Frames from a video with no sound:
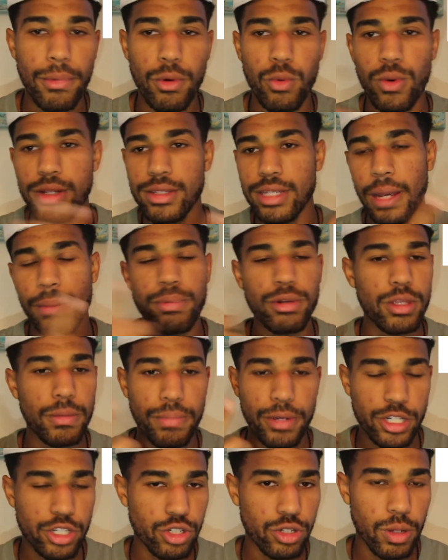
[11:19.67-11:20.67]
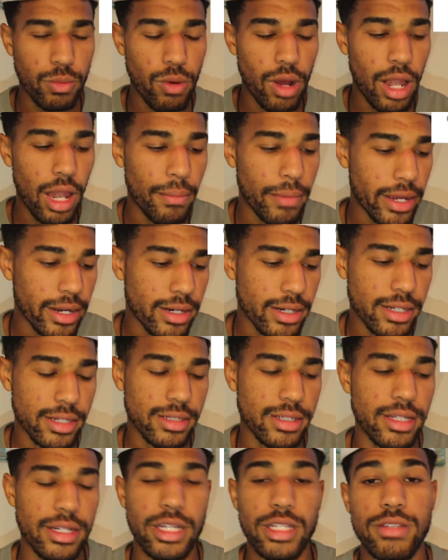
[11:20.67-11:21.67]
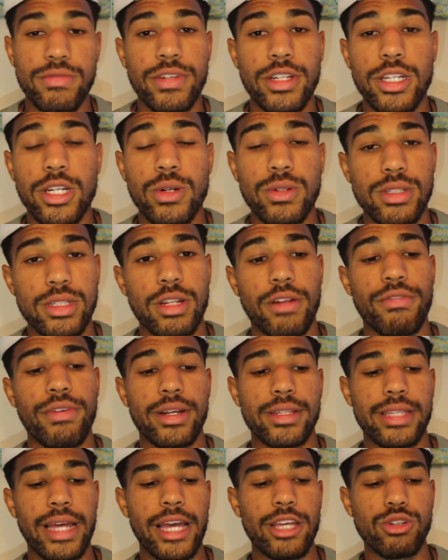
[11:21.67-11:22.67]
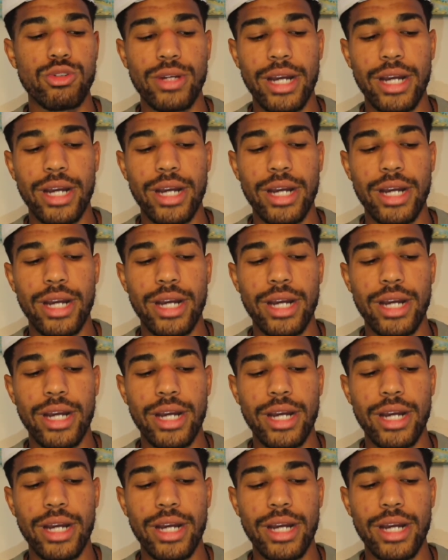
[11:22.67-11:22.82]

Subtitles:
but once I put the picture up while I'm editing today's video and stuff like that,